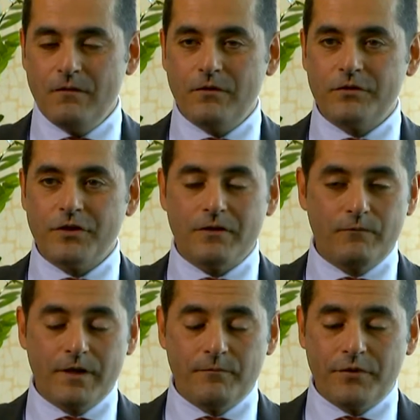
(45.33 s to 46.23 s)
Well, John,
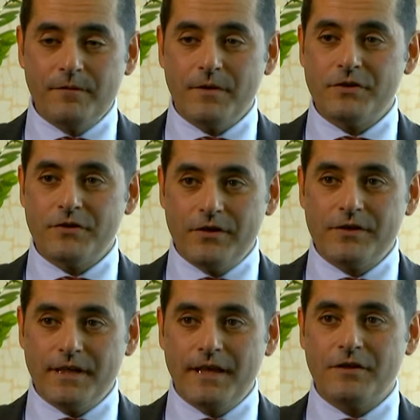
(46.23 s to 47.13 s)
we can pretty much
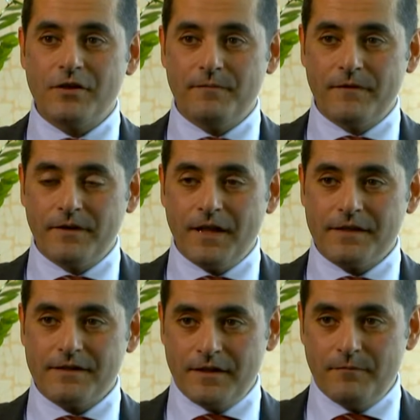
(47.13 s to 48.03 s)
use any type of
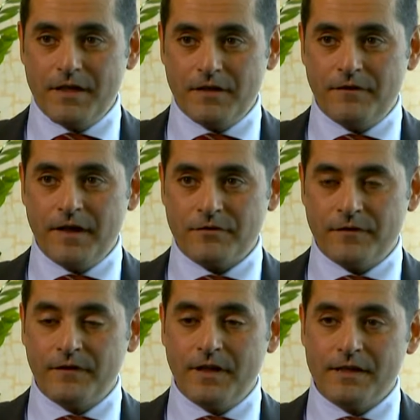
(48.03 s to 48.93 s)
glass in the manufacture
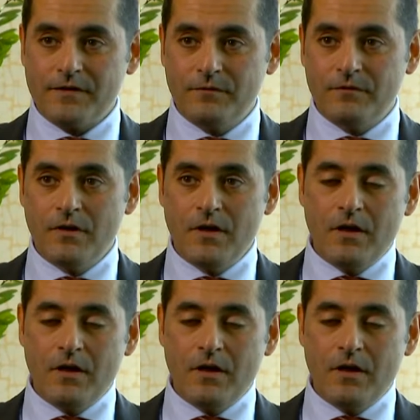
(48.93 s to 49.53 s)
of glass wool.